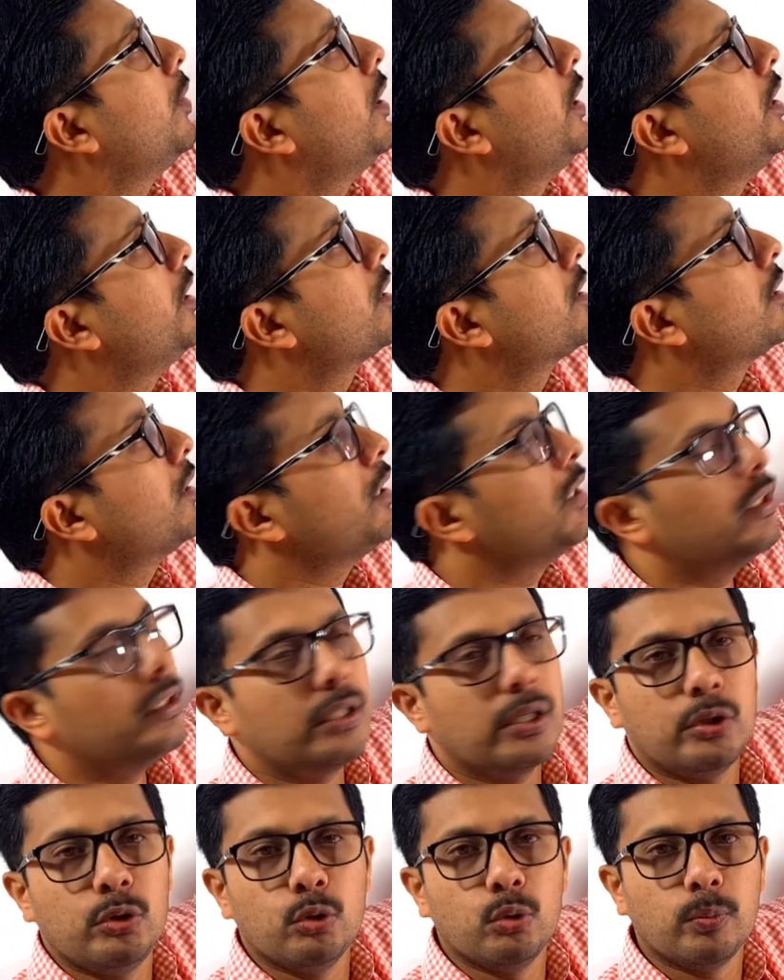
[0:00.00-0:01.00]
is
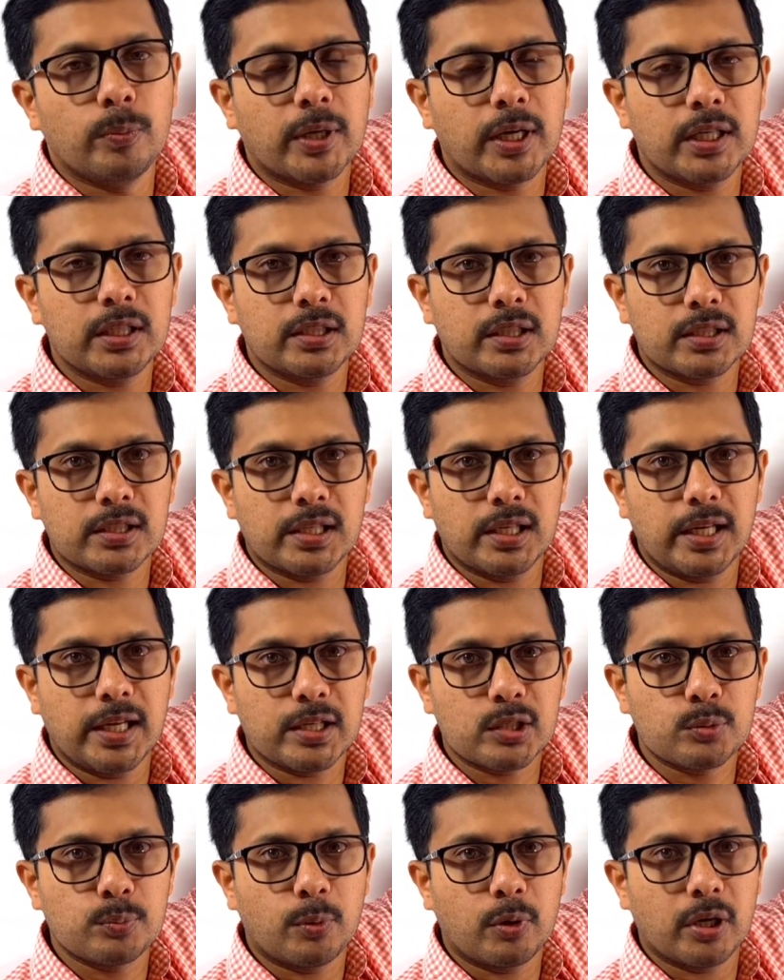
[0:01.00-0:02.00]
the numerator as an
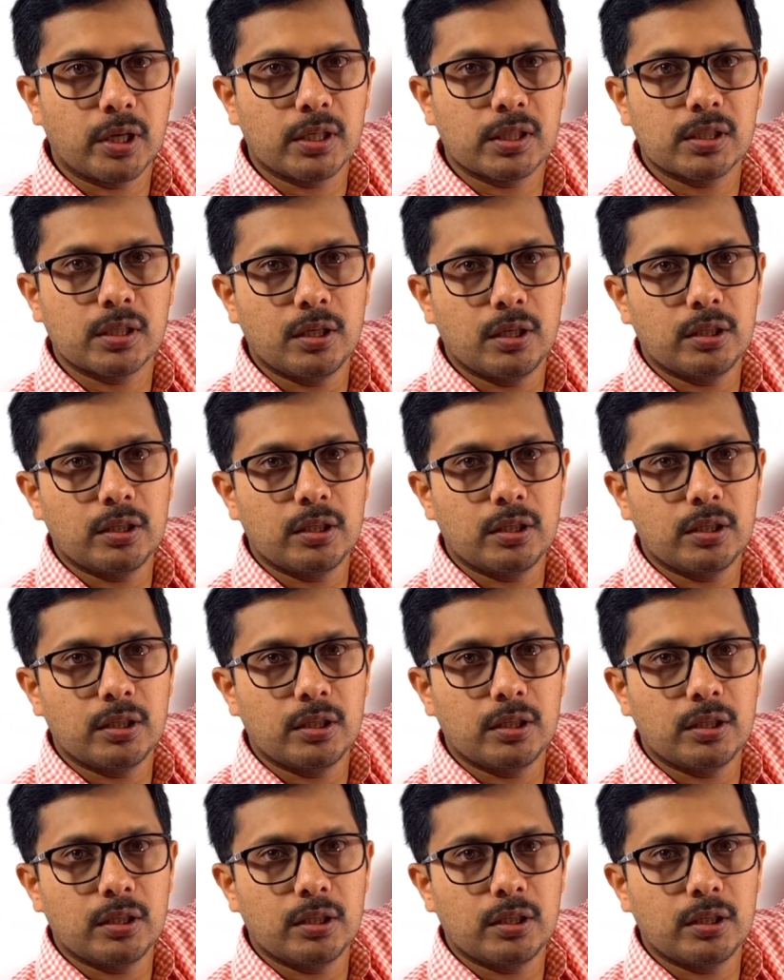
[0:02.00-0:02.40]
exponent.